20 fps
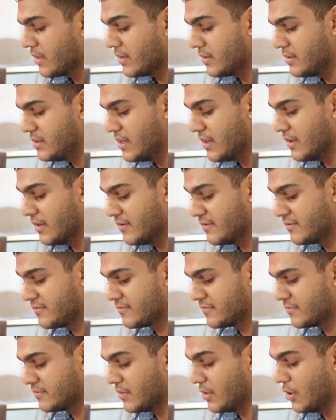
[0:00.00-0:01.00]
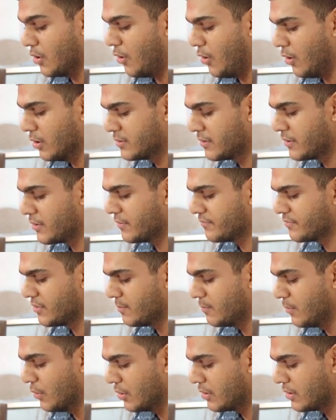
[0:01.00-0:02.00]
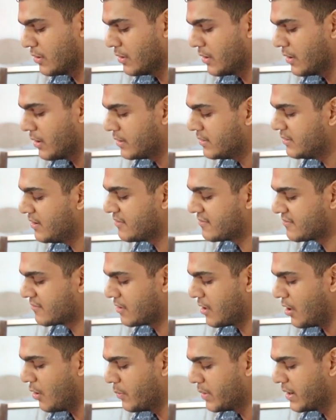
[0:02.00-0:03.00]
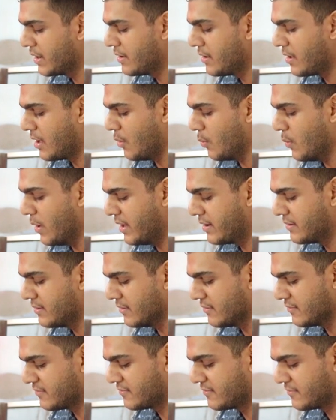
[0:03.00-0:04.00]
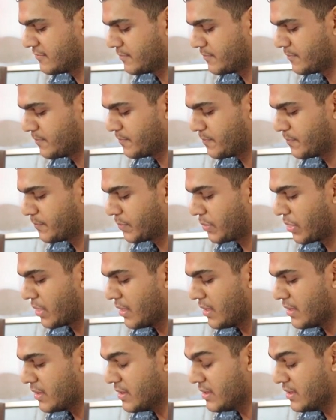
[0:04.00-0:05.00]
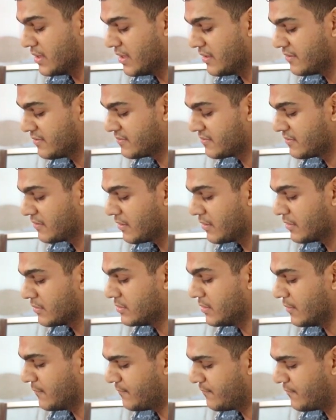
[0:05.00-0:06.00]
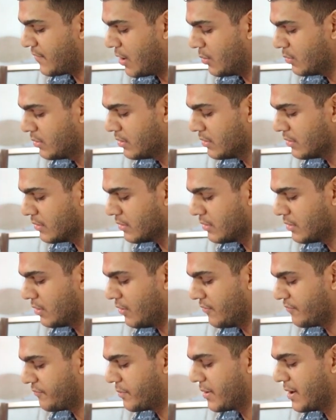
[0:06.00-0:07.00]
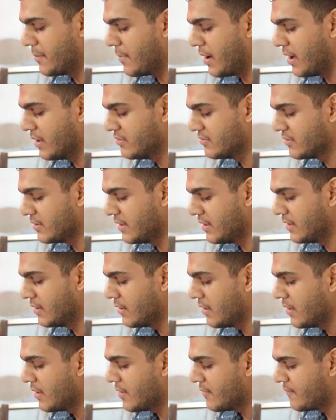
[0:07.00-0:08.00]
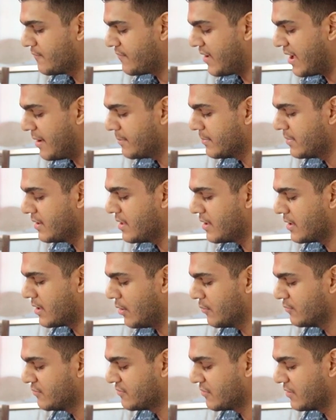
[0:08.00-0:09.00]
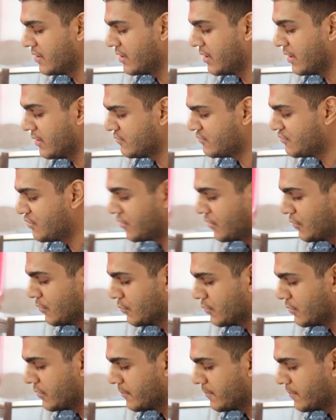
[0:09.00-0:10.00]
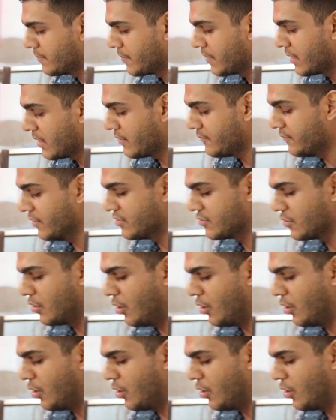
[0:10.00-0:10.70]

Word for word: He is the author of the book Discovering Awareness. He is the founder of Premanjali Family Counseling Institute which